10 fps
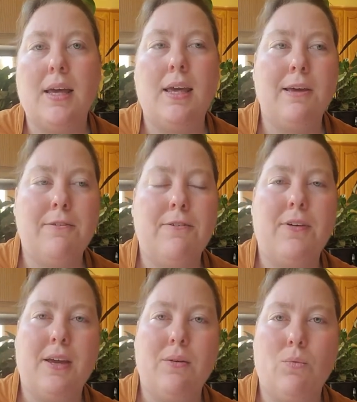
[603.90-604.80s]
if
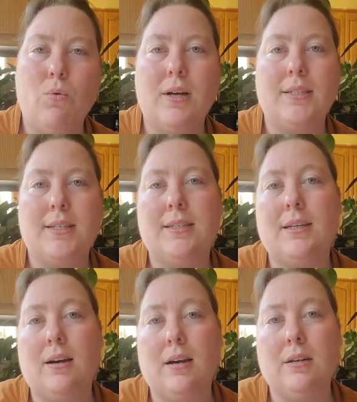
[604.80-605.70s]
it
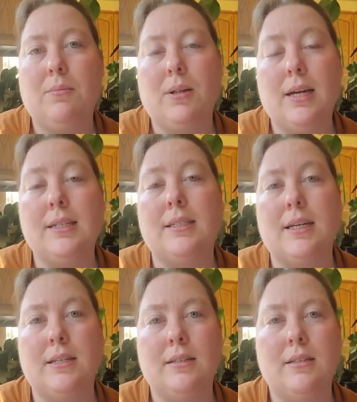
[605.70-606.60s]
wasn't
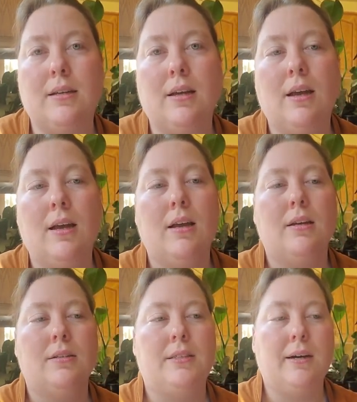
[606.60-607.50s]
unpleasant.
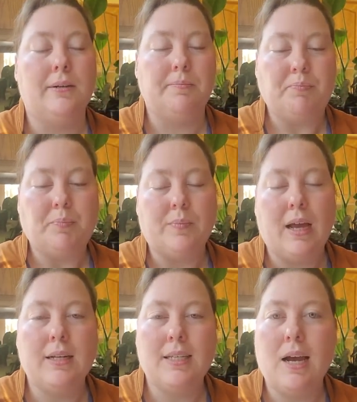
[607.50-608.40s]
So
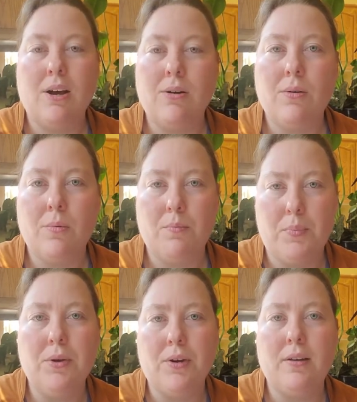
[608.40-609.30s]
that's how
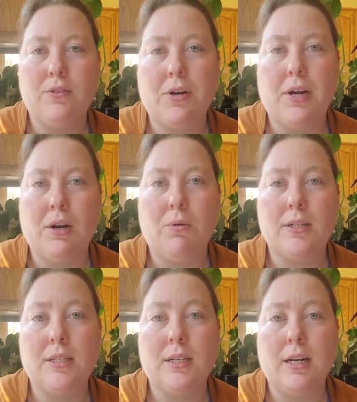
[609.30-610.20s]
punitive training
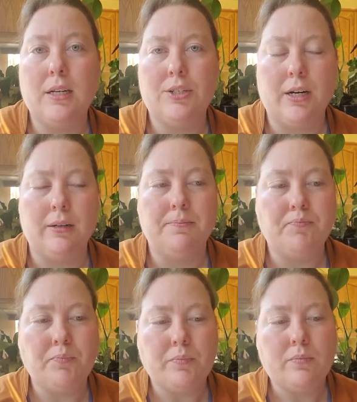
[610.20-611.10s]
works in a nutshell.
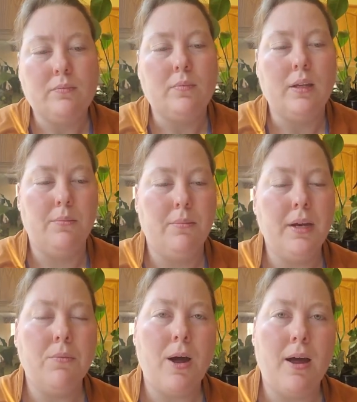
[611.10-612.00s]

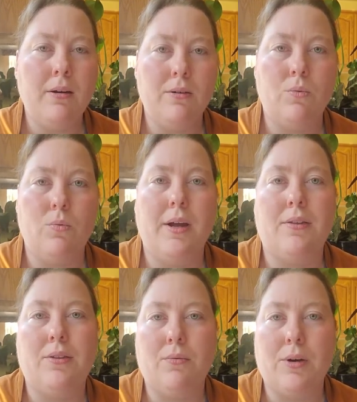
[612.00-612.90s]
Meanwhile,
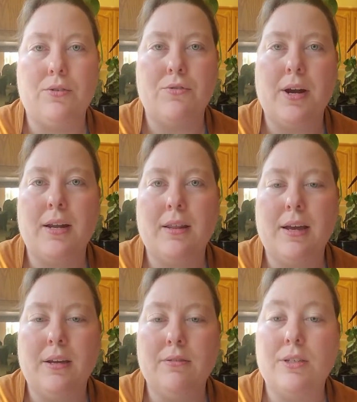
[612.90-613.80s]
with training
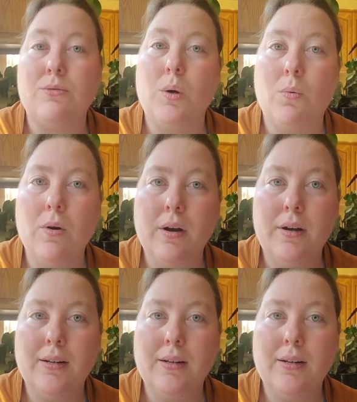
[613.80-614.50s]
that uses reward,